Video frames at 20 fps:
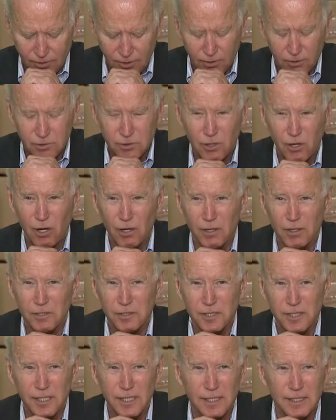those
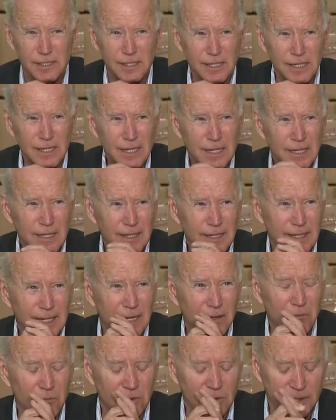hardest hit
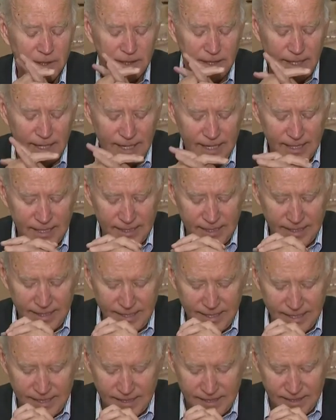get what they
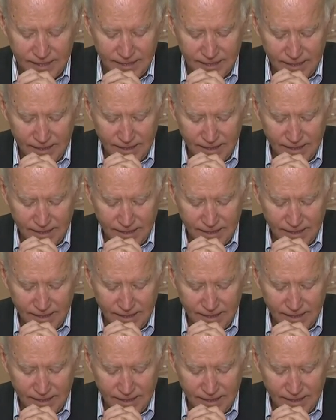need.